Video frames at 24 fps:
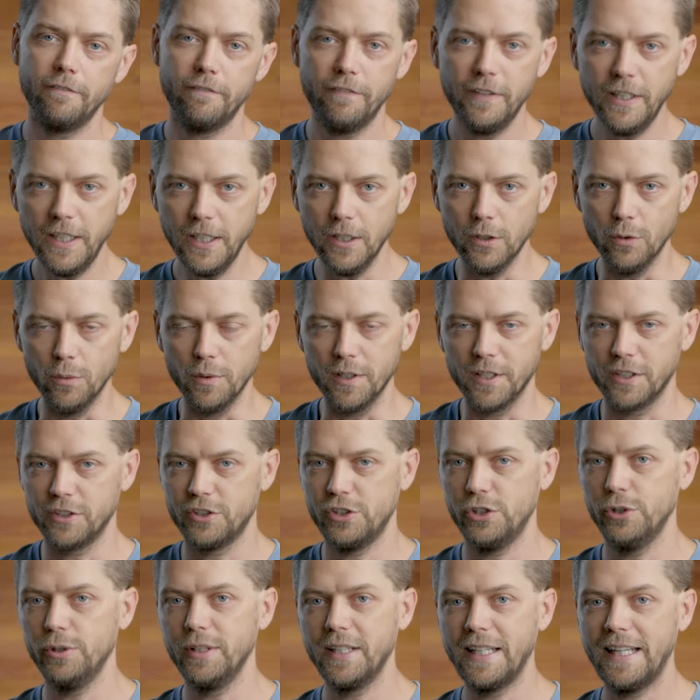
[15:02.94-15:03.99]
video work,
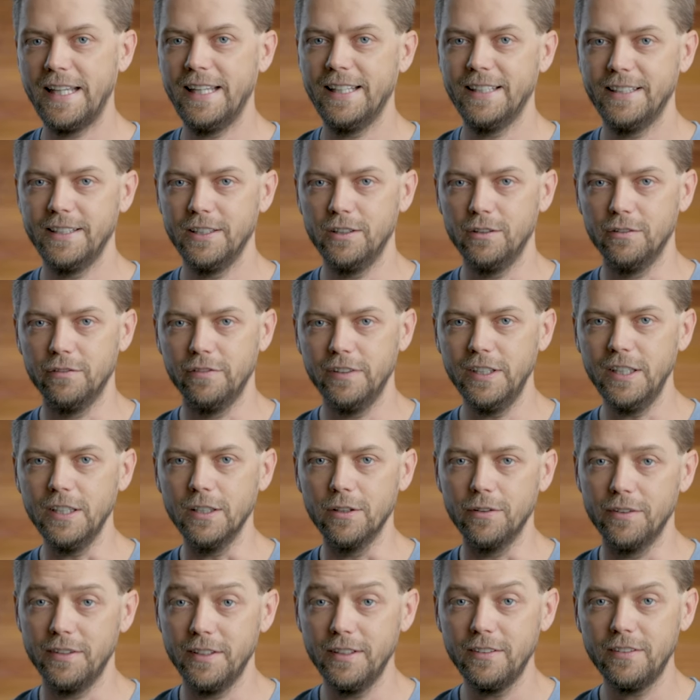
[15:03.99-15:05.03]
shooting handheld
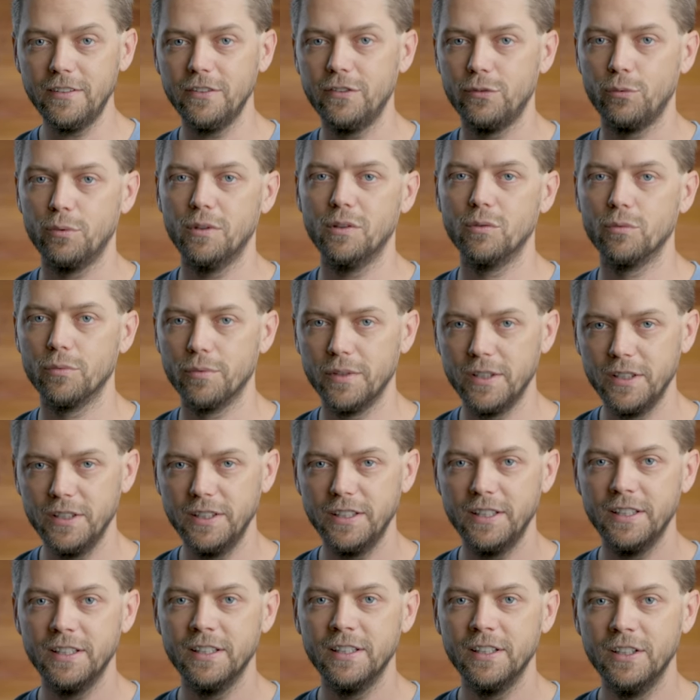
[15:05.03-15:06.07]
video? This is what
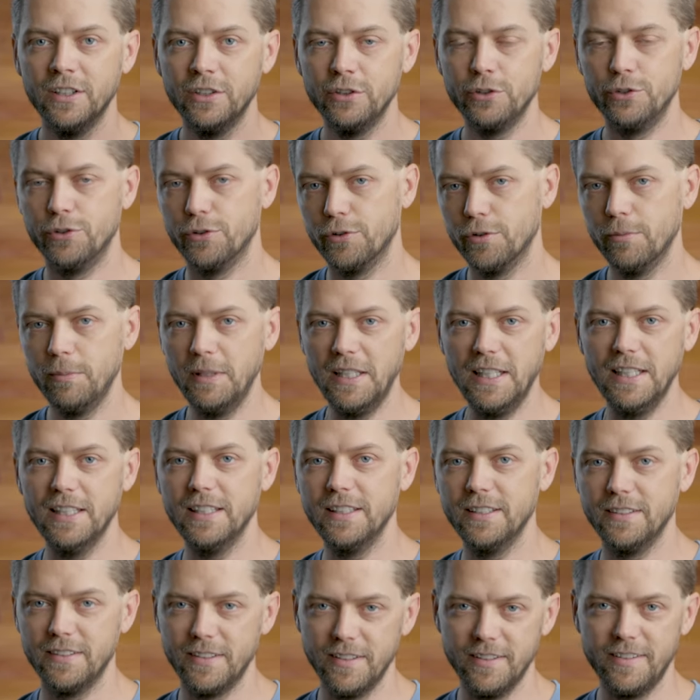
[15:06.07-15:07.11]
really drew me
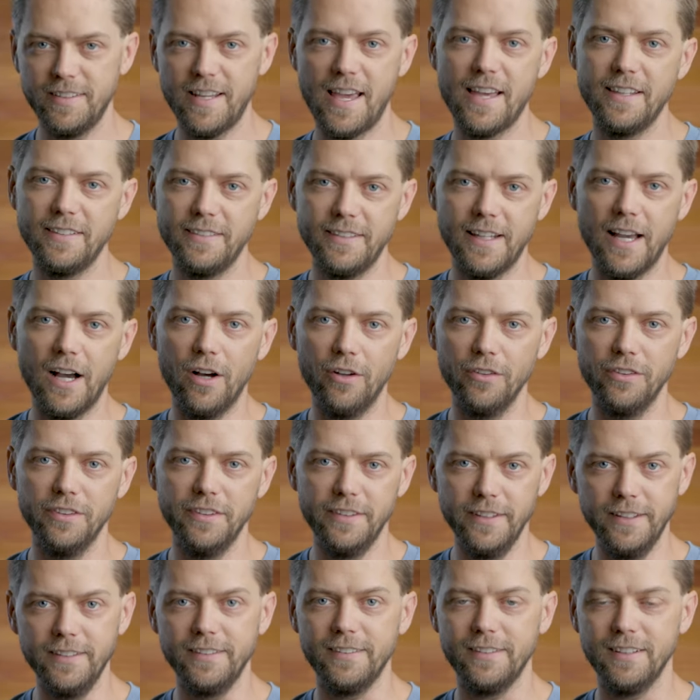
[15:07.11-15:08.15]
in to test out
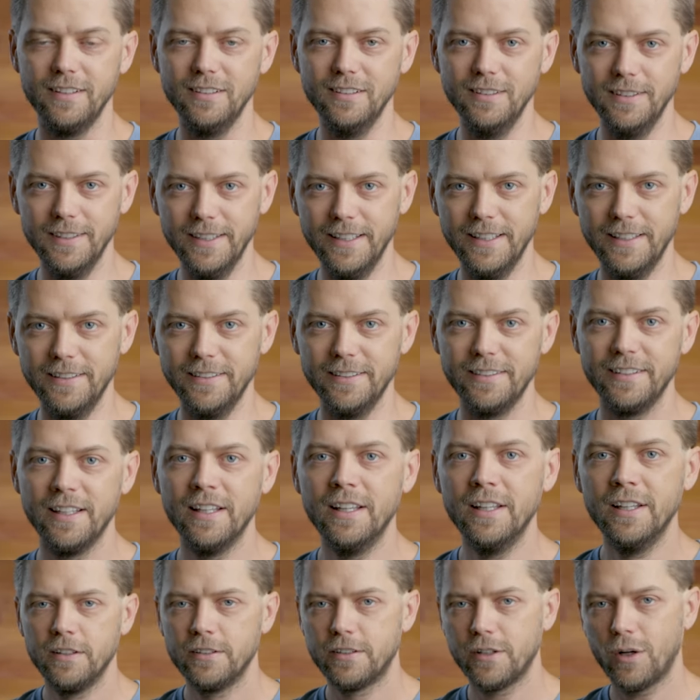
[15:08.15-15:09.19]
this lens.
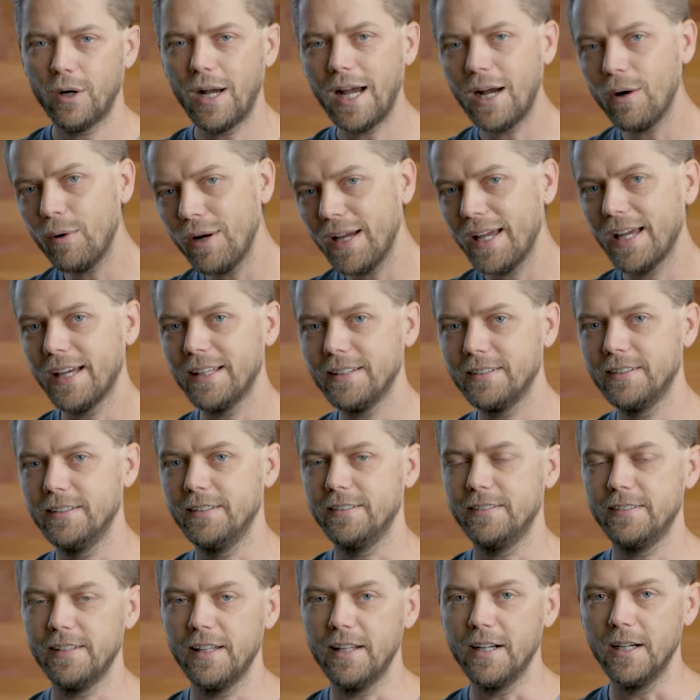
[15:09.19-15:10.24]
So how I had this
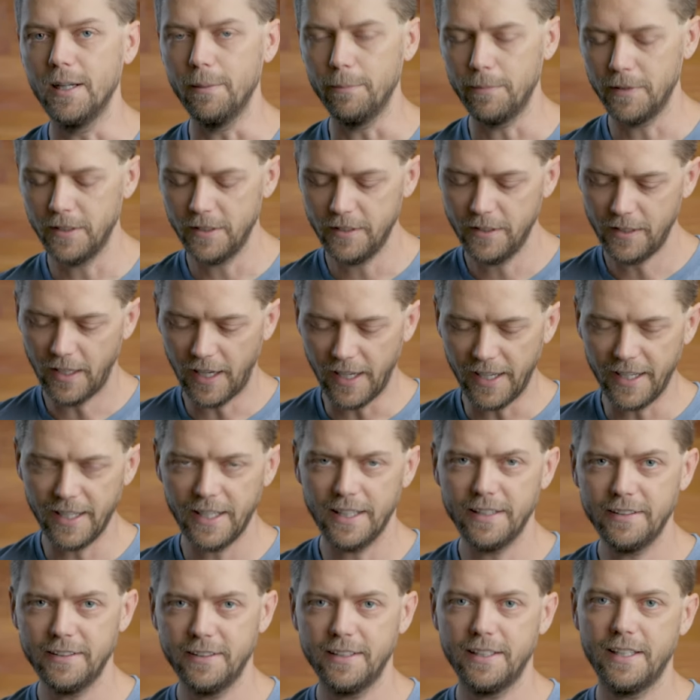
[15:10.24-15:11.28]
set up, I
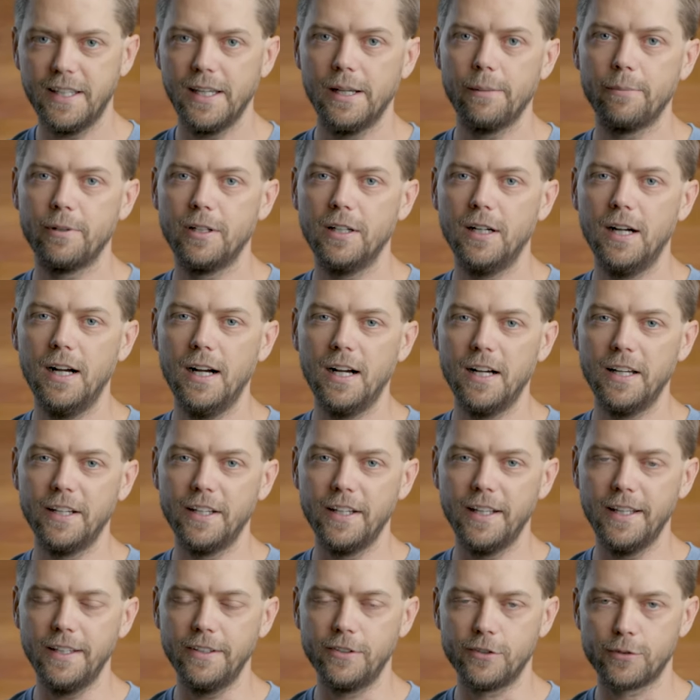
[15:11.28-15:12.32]
had the camera on
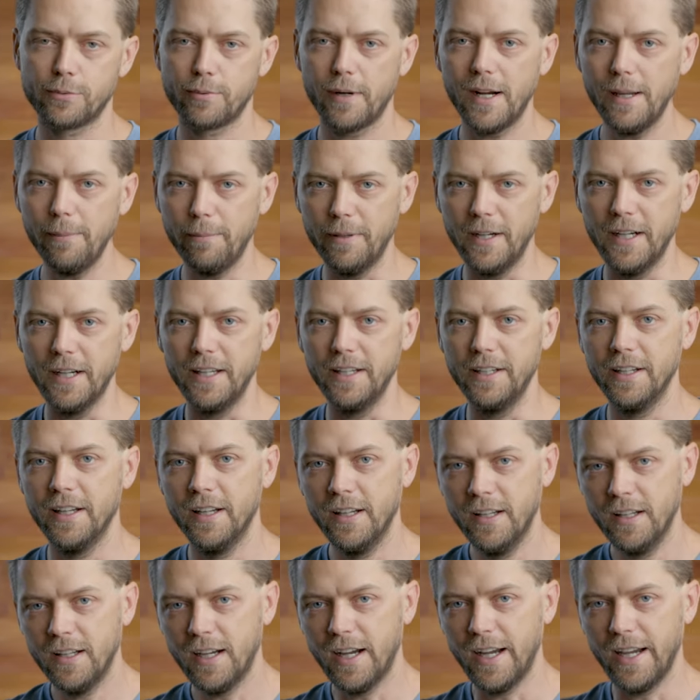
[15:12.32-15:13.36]
a tripod.
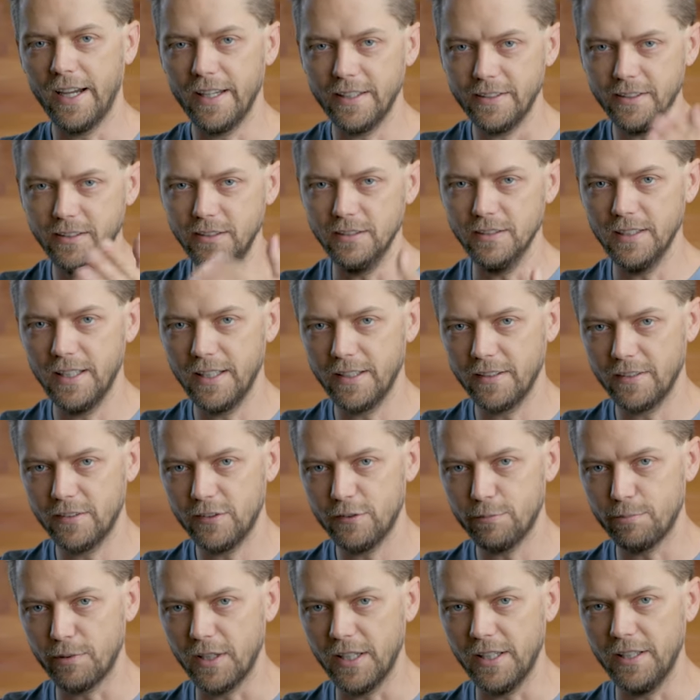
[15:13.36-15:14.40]
I had the legs
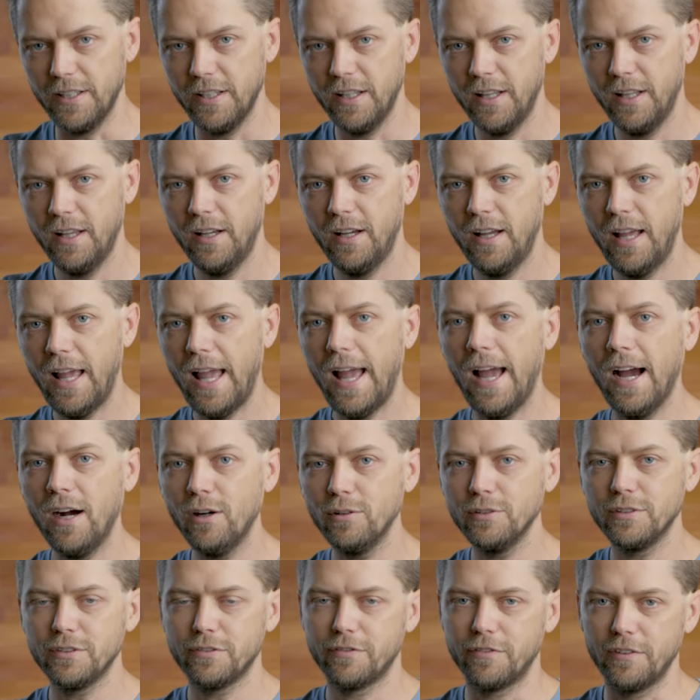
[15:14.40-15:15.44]
spread
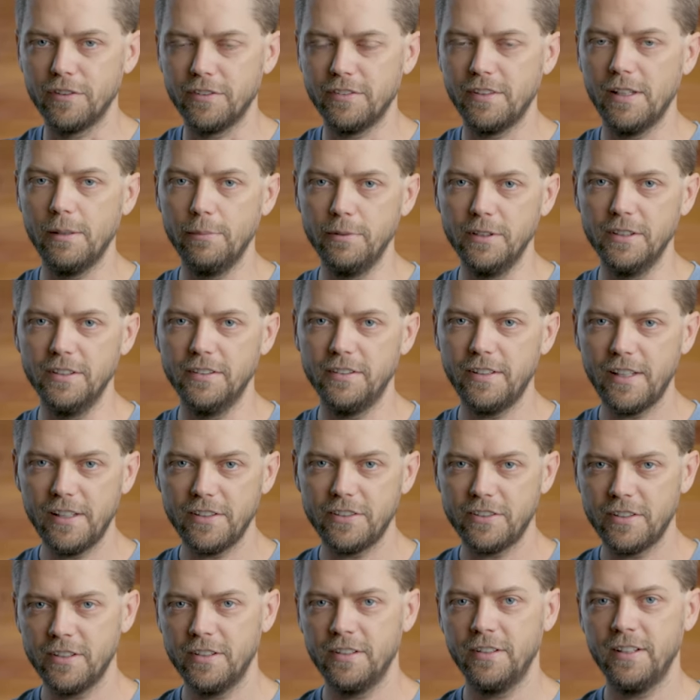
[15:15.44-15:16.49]
out for
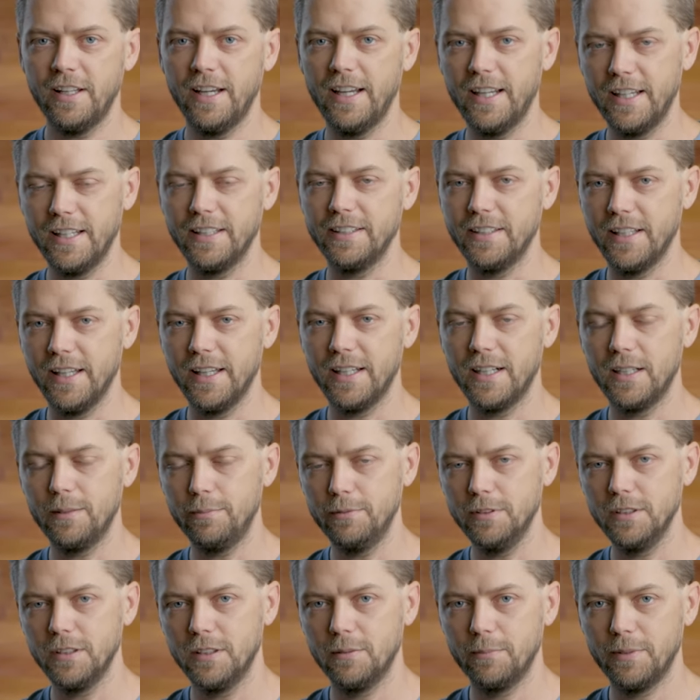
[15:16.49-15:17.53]
stabilization. I had the head up
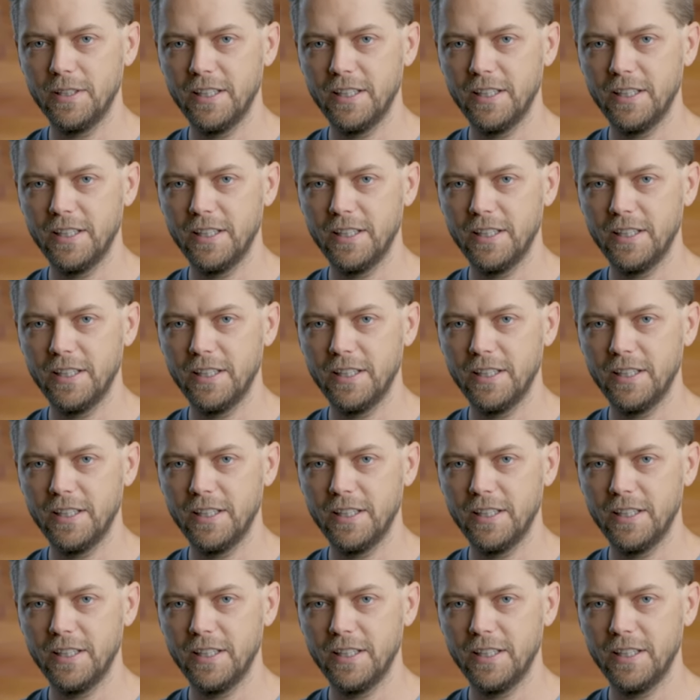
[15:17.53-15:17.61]
a little